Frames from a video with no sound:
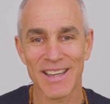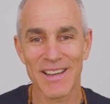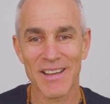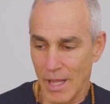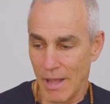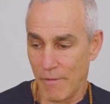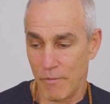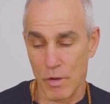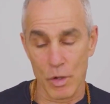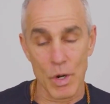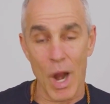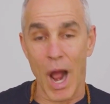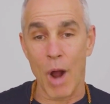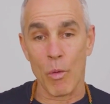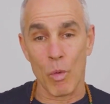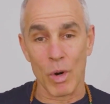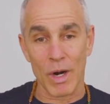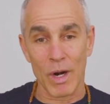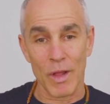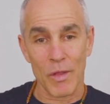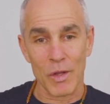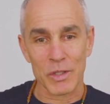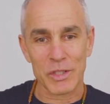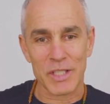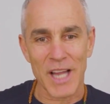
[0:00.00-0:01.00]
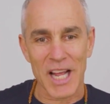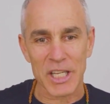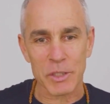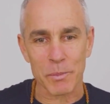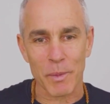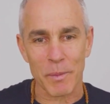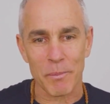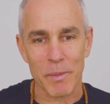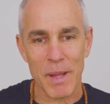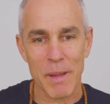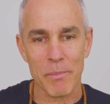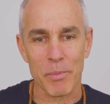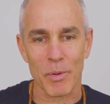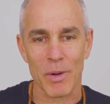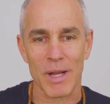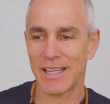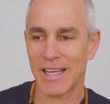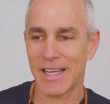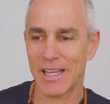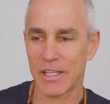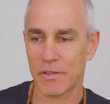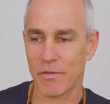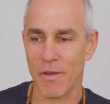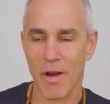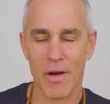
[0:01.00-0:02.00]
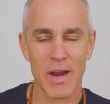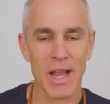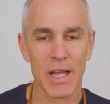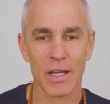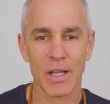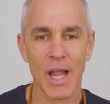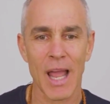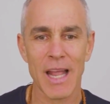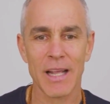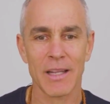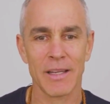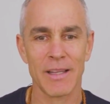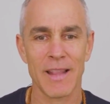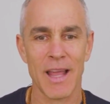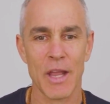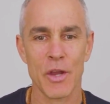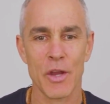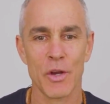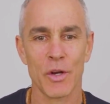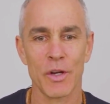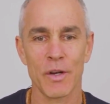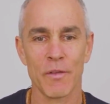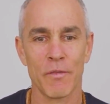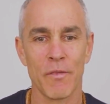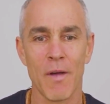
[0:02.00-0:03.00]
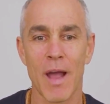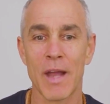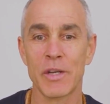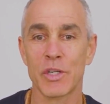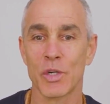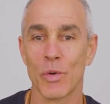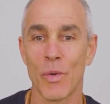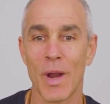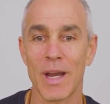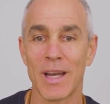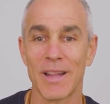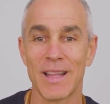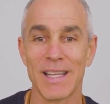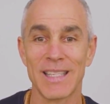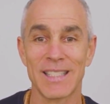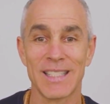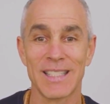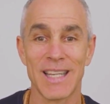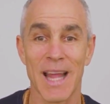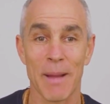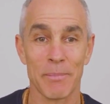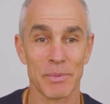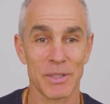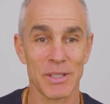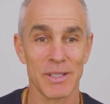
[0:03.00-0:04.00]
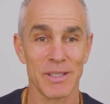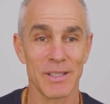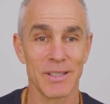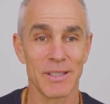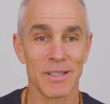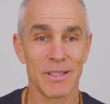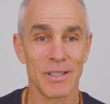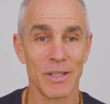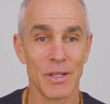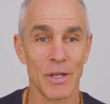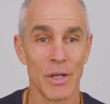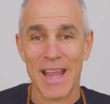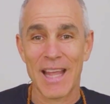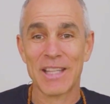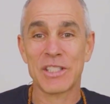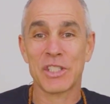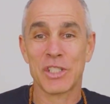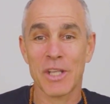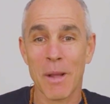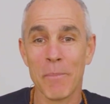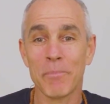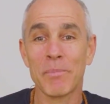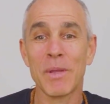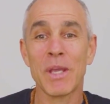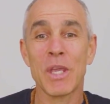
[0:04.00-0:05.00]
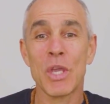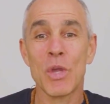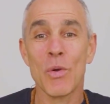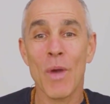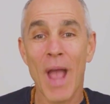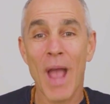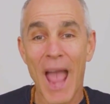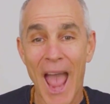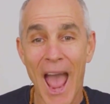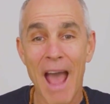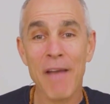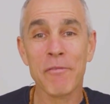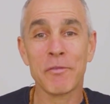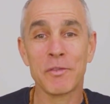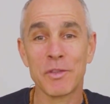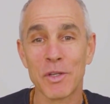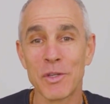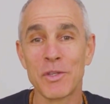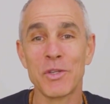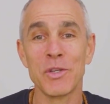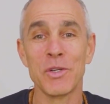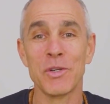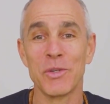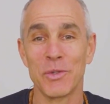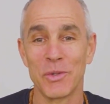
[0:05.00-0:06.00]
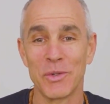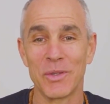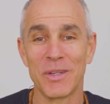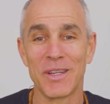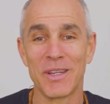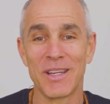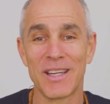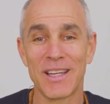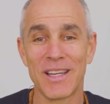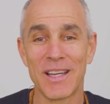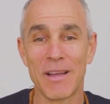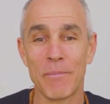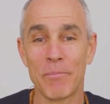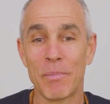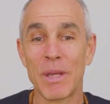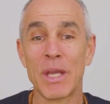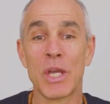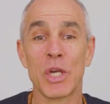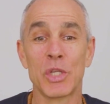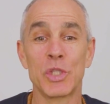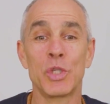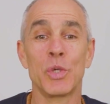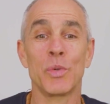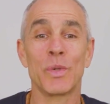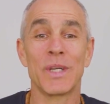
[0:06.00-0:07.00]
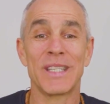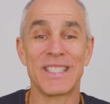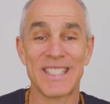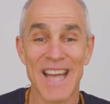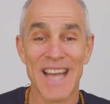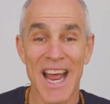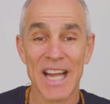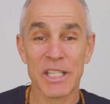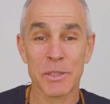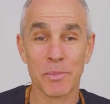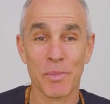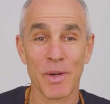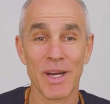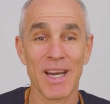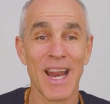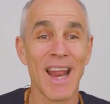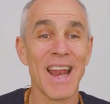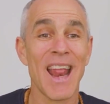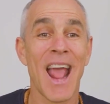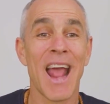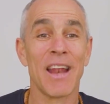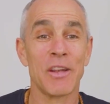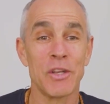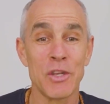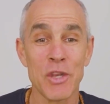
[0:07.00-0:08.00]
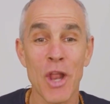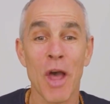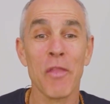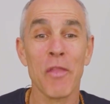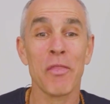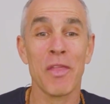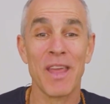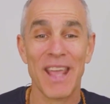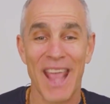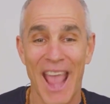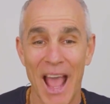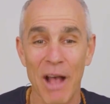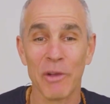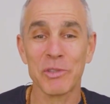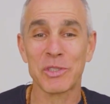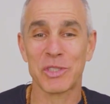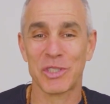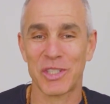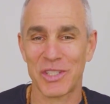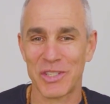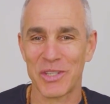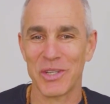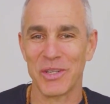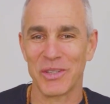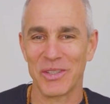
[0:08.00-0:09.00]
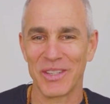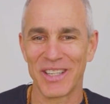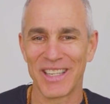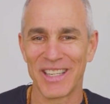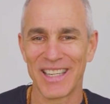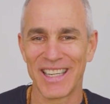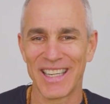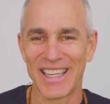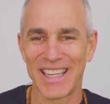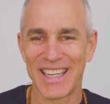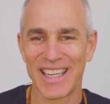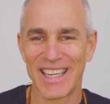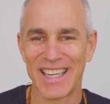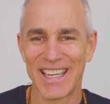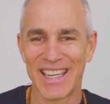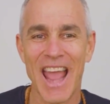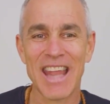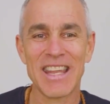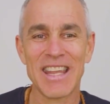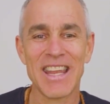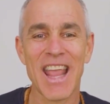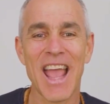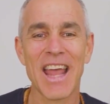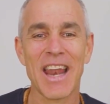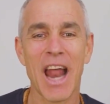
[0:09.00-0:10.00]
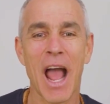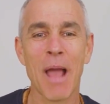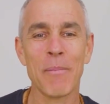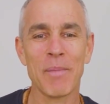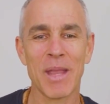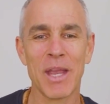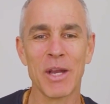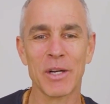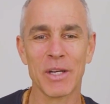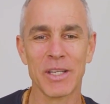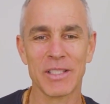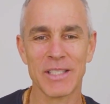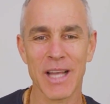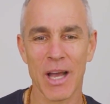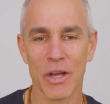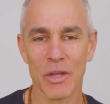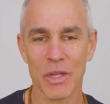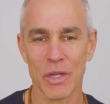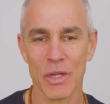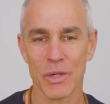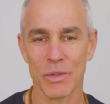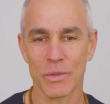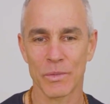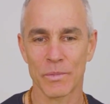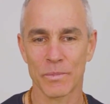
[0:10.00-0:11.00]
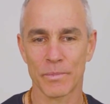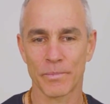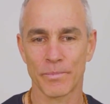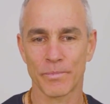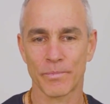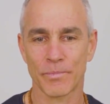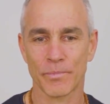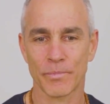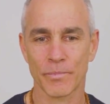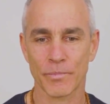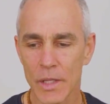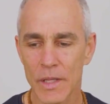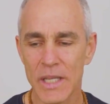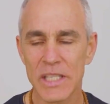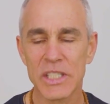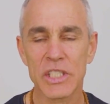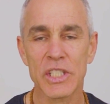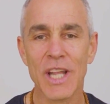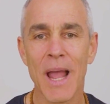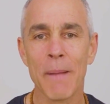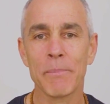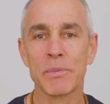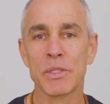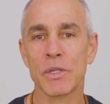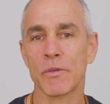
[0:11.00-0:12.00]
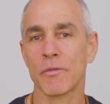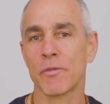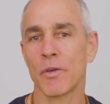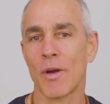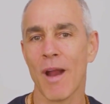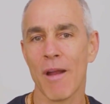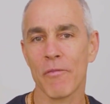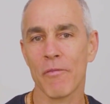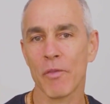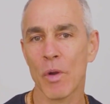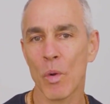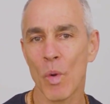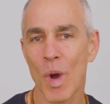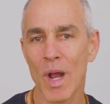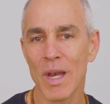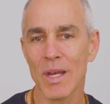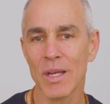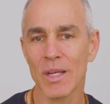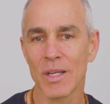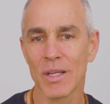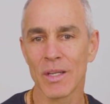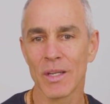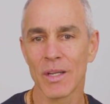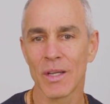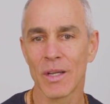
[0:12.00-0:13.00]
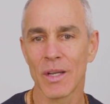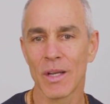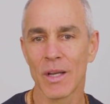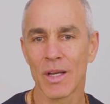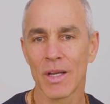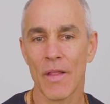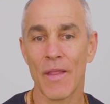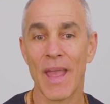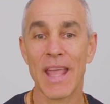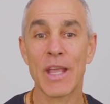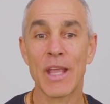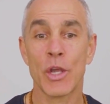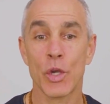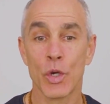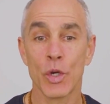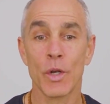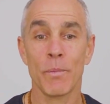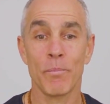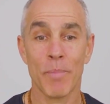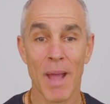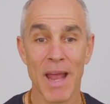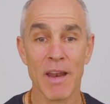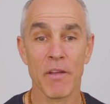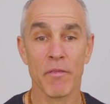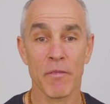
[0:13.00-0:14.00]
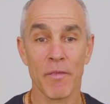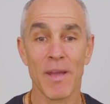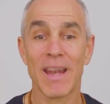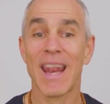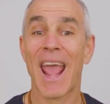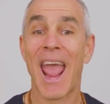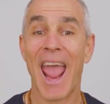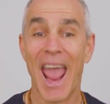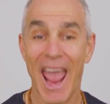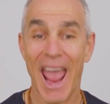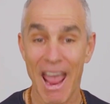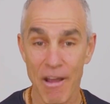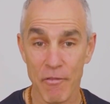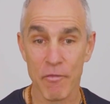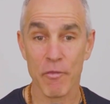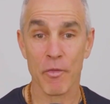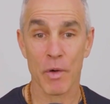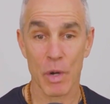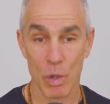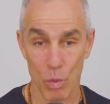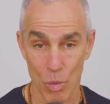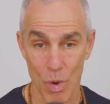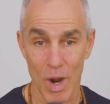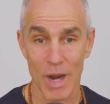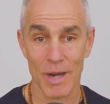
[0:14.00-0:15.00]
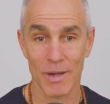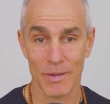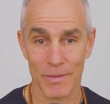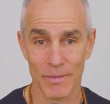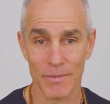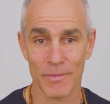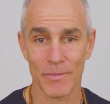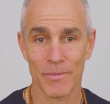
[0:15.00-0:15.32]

If you're not one of those desperate people, it's very unlikely that you're going to find your way to these steps. It's something you have to do because you were desperate and had nothing else to do. And yet I'm here to tell you, these steps are for everyone. They could benefit everyone.